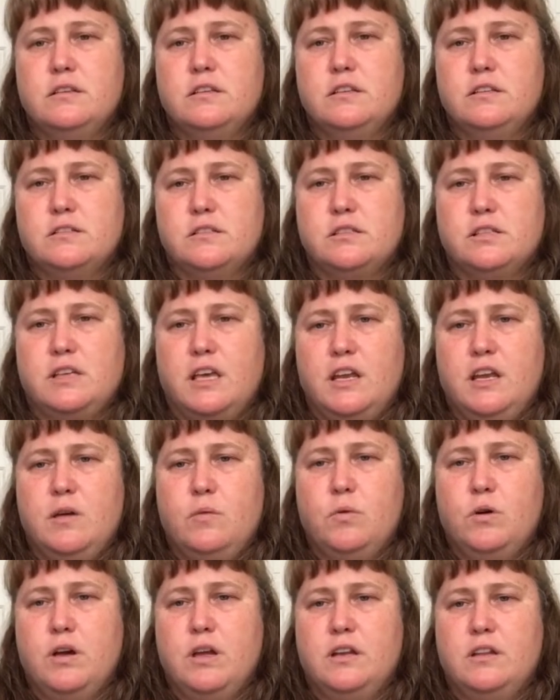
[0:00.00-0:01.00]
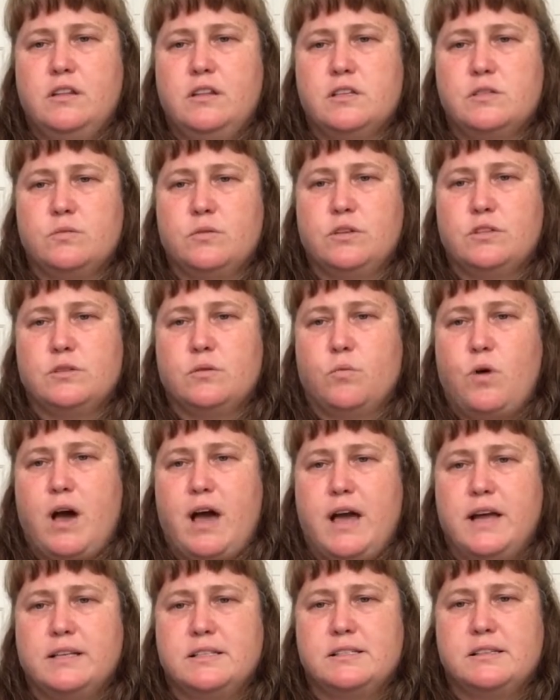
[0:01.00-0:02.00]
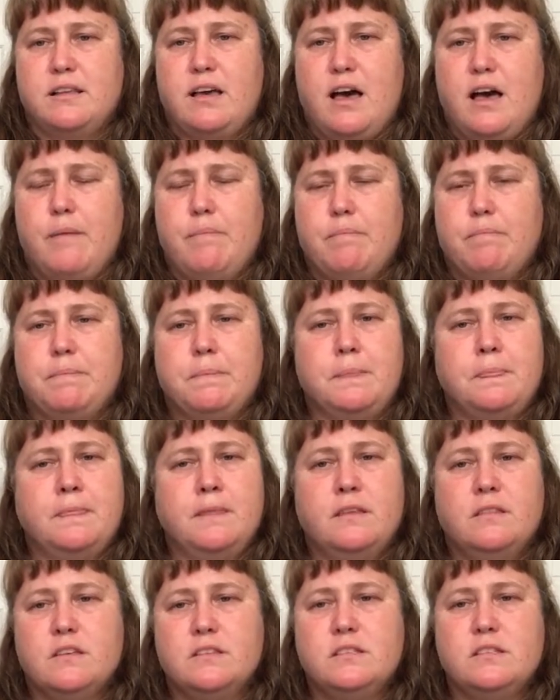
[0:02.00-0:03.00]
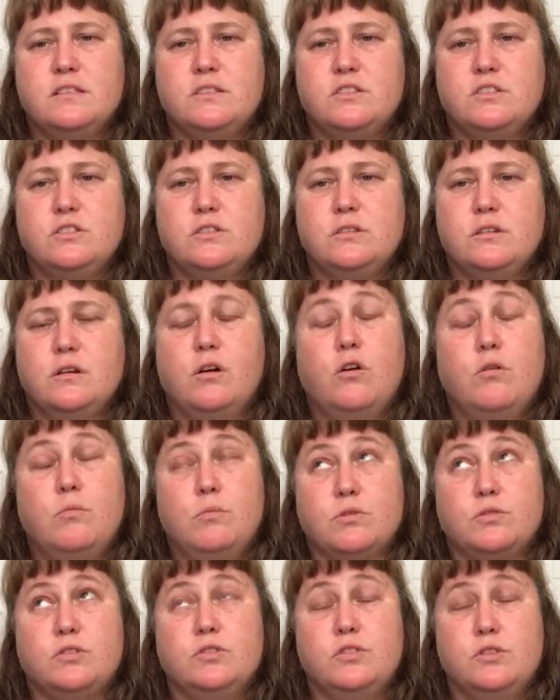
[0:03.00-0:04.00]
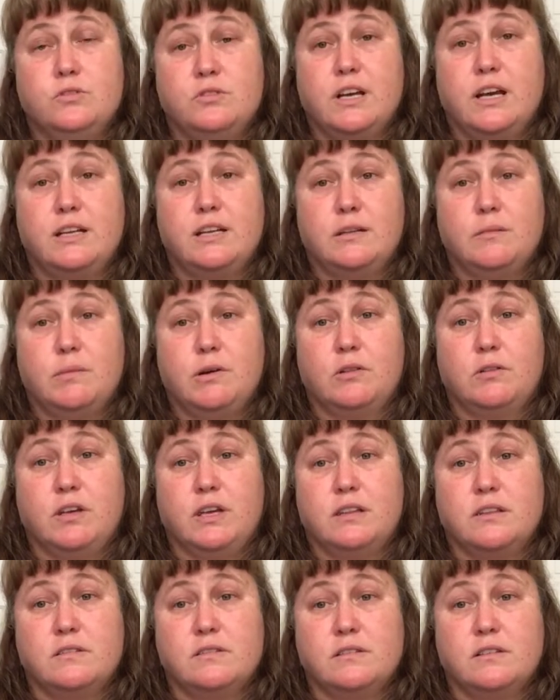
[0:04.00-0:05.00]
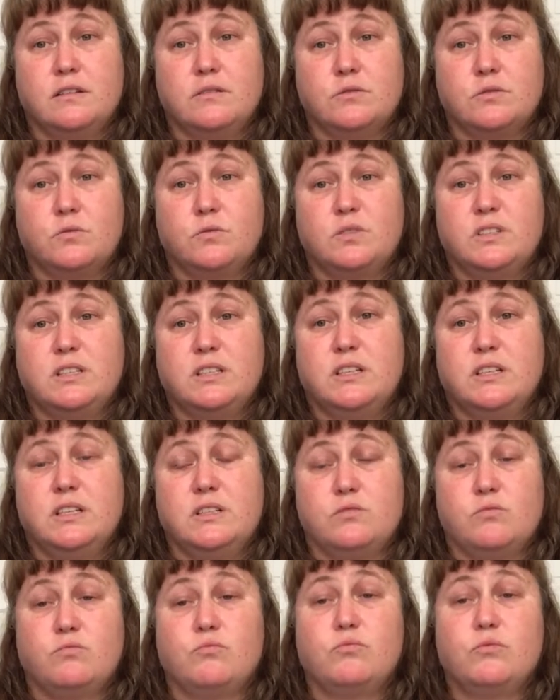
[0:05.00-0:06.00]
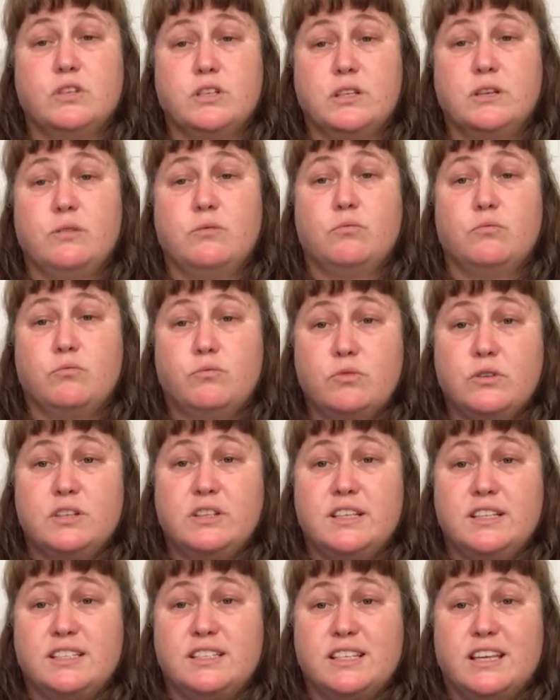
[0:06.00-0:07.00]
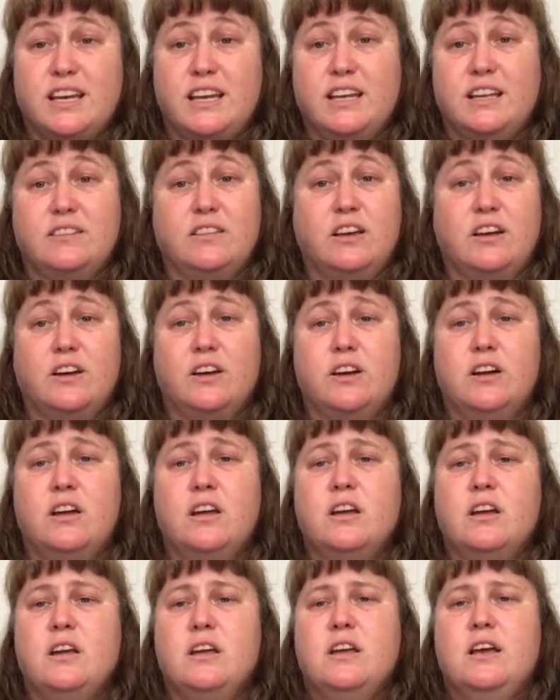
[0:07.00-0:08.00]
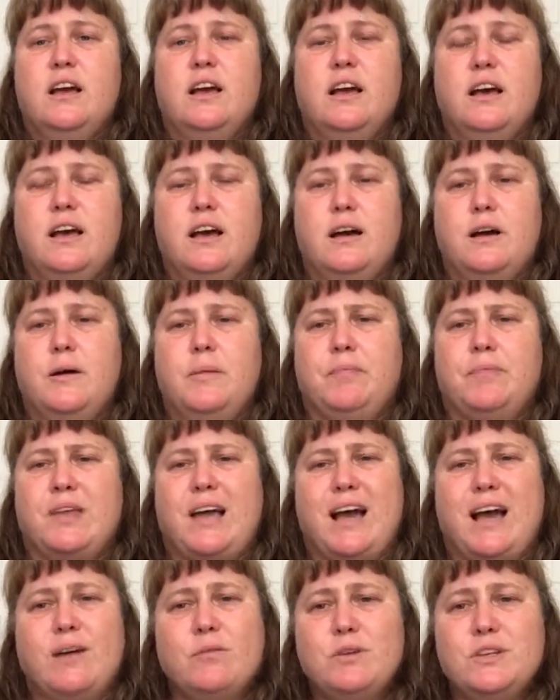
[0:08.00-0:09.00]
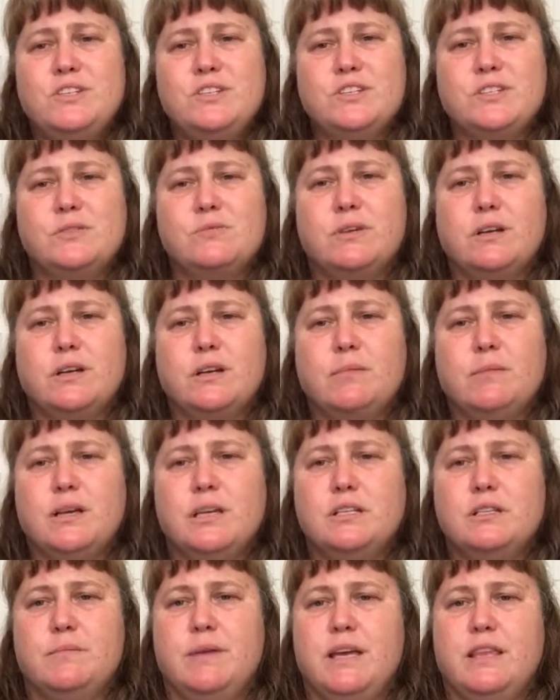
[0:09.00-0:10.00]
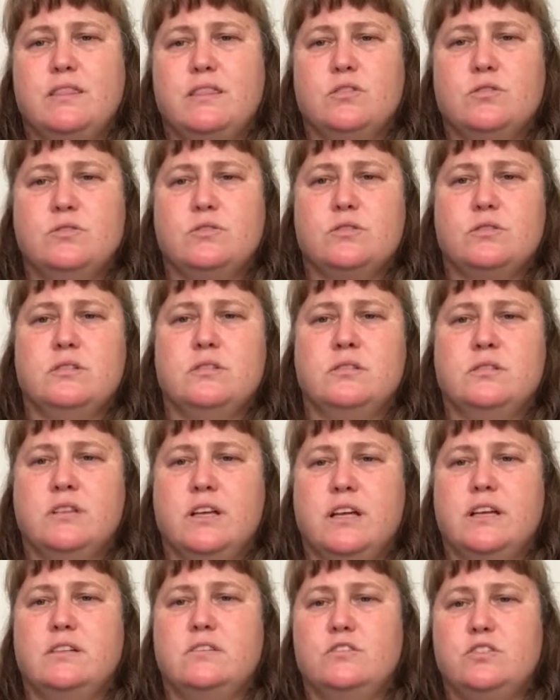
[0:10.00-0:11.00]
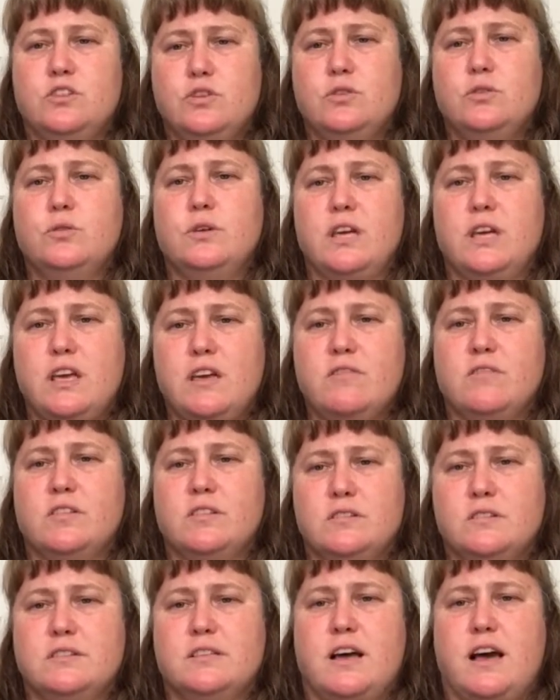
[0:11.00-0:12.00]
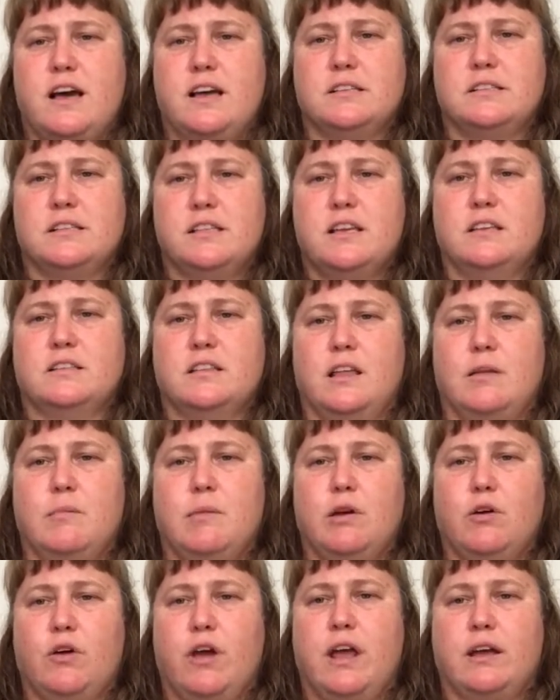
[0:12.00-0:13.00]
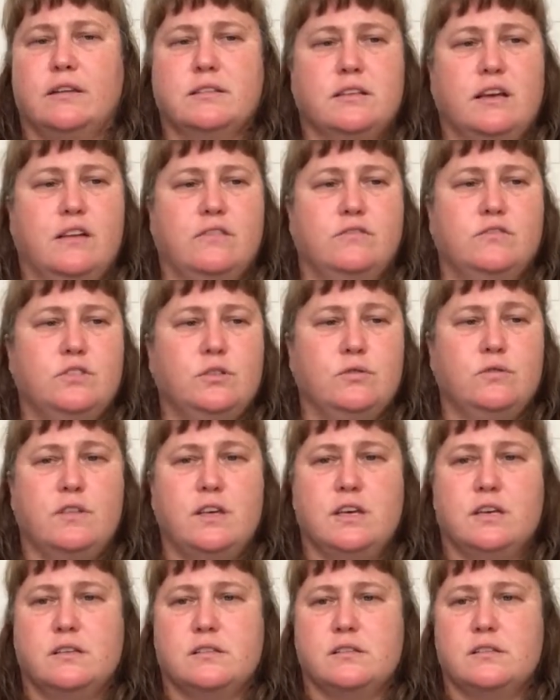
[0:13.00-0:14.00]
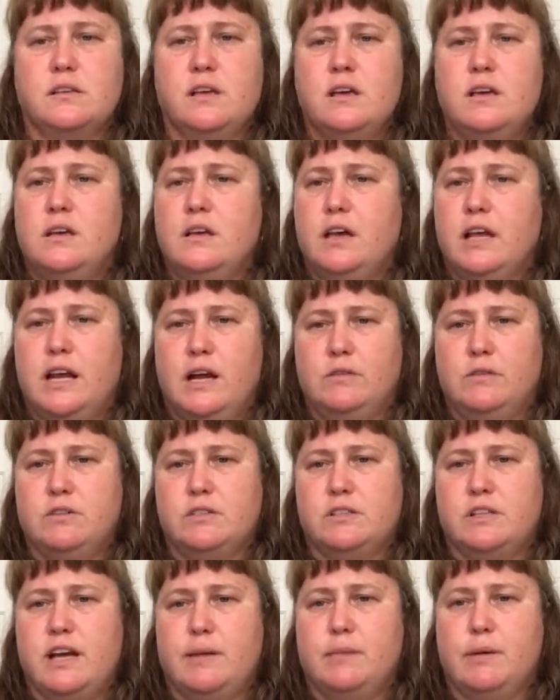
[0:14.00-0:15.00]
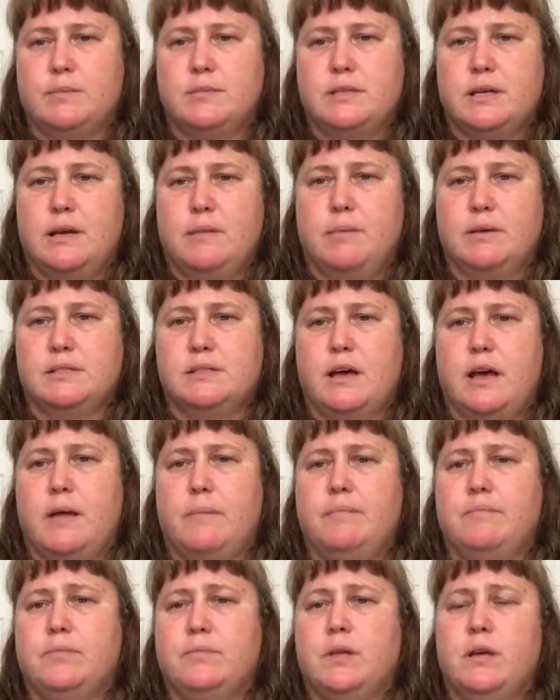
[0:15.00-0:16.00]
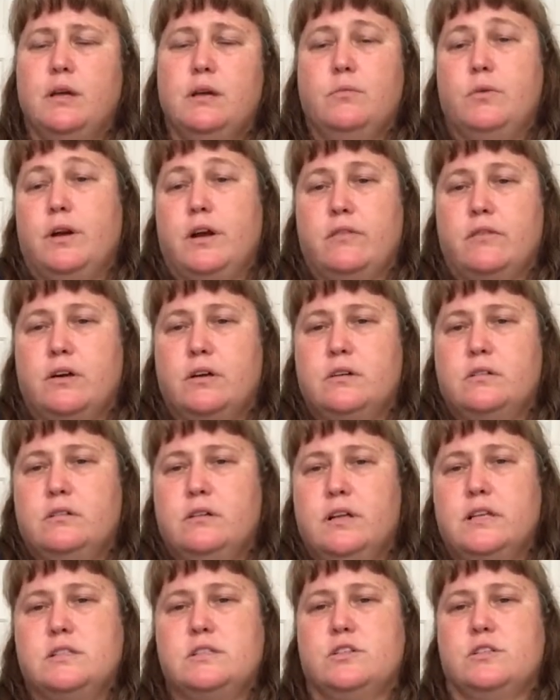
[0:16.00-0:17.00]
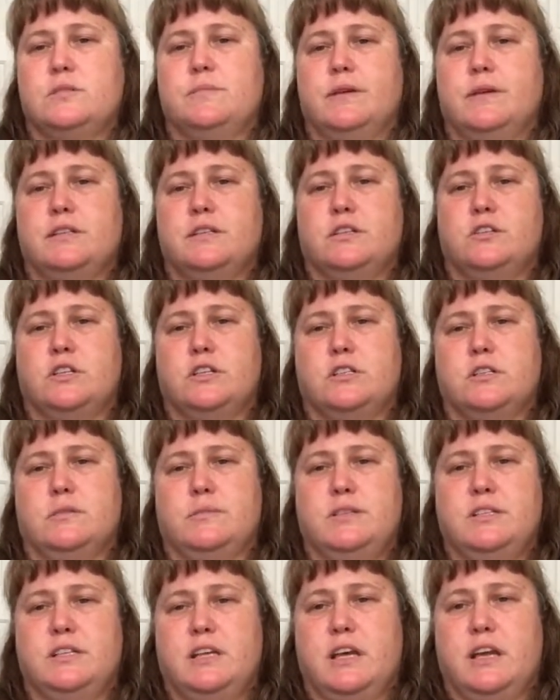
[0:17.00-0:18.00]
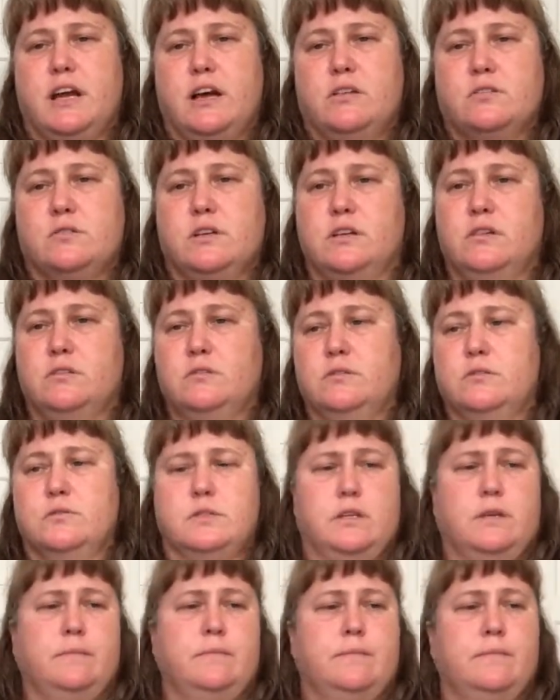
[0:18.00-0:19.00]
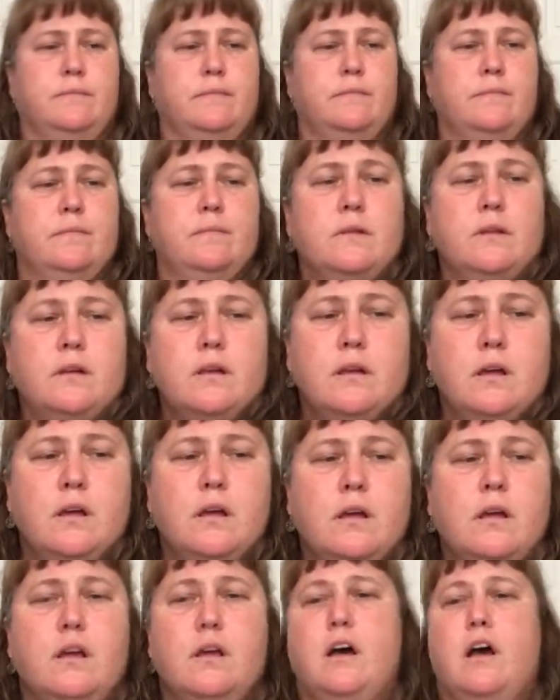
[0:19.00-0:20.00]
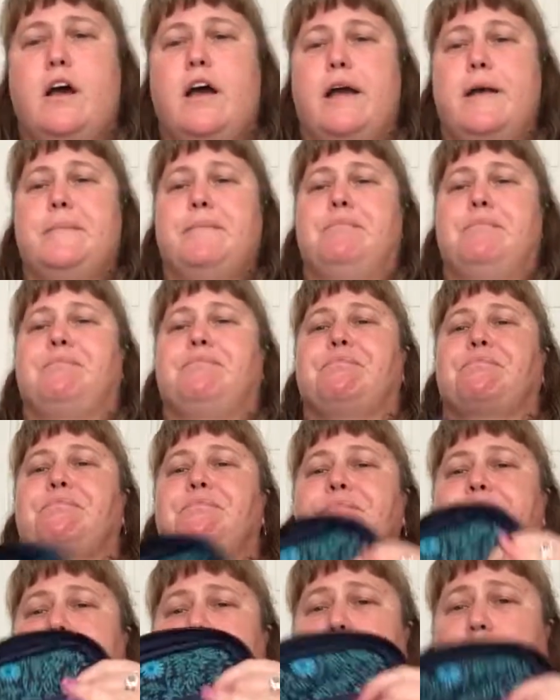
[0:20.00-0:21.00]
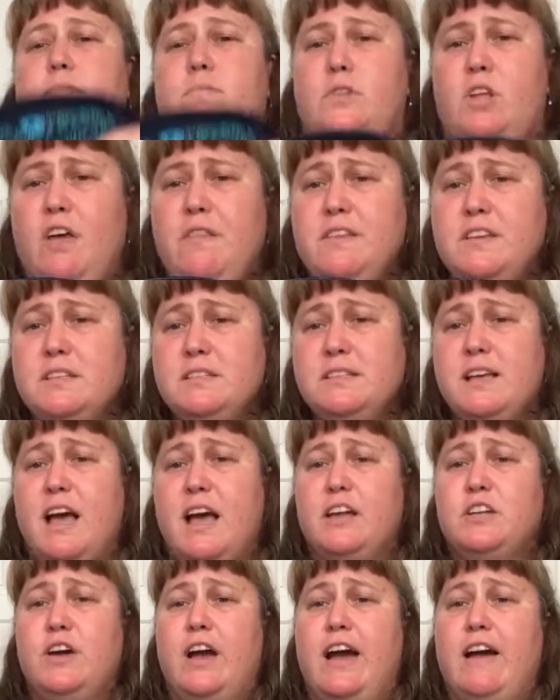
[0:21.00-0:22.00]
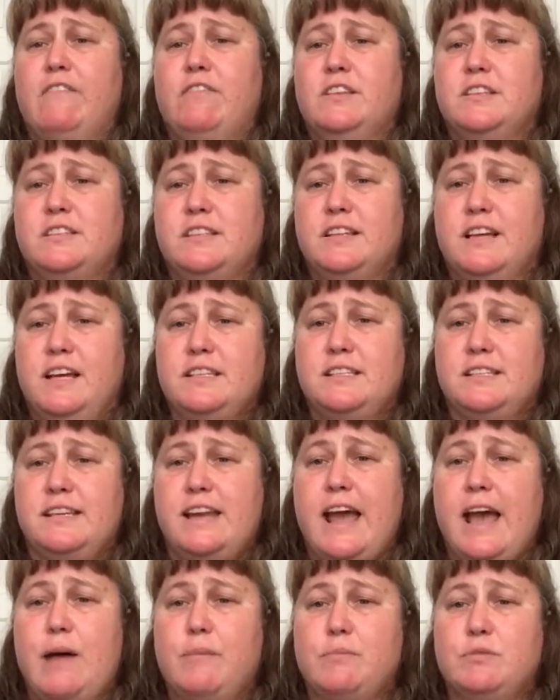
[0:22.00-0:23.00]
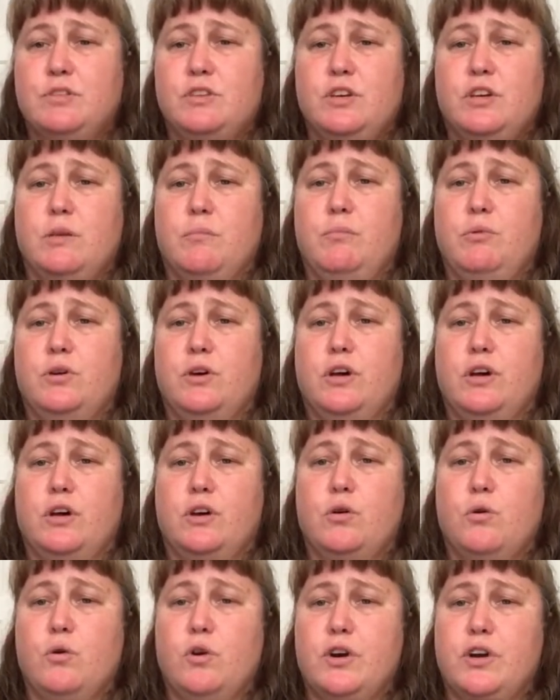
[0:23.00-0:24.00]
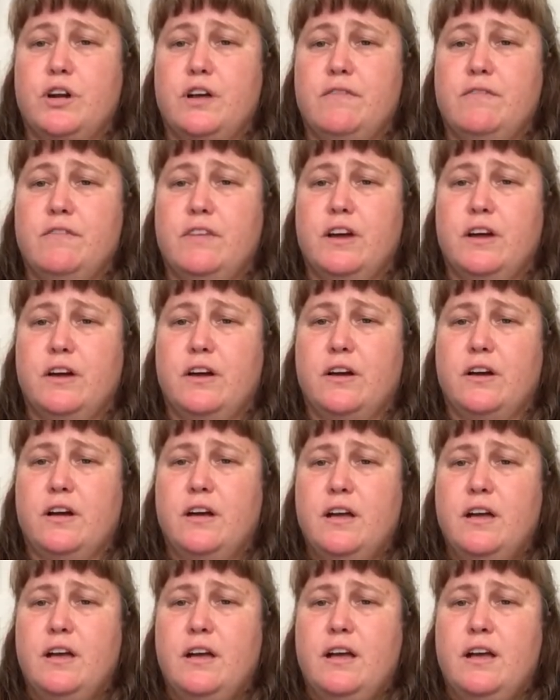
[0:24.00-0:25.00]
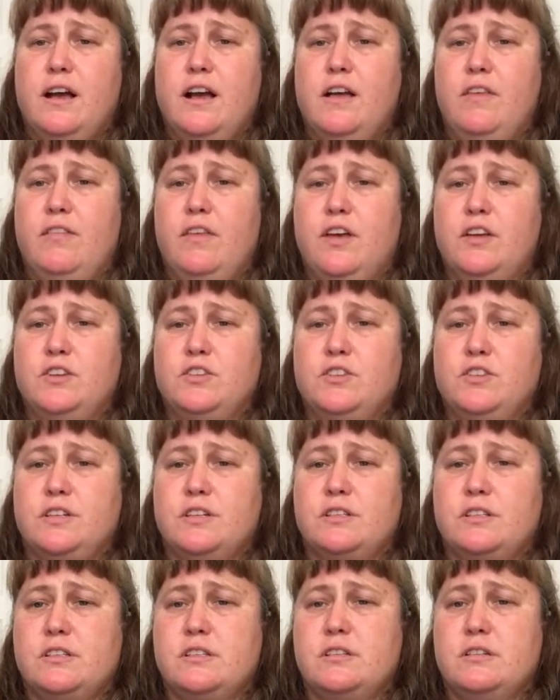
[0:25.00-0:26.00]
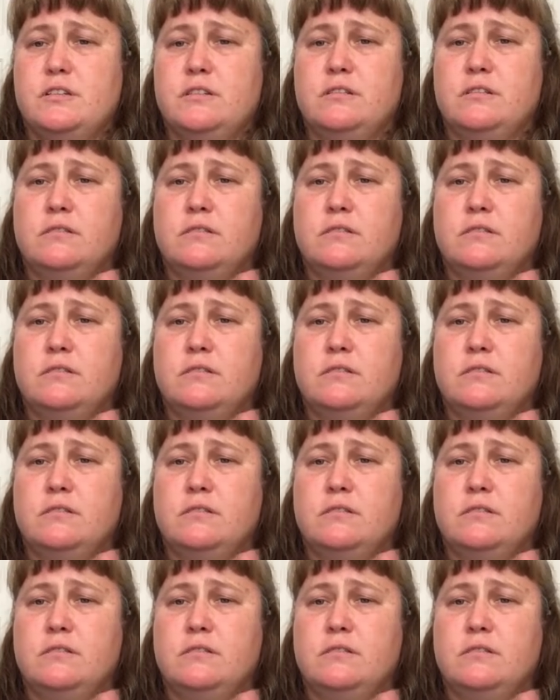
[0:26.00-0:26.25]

is a skinny one. This one is a wide slot. This is almost too tight to barely get this in. It was really, it's really, really tight in there. I would just recommend to make those like two even size things, and they'd be great because I have two of these and I'll just line them up side by side, whatever. That's just my suggestion. Let me take it out so I don't lose it. All right, on this side you have this nice snap, so you can put a cord on there and then just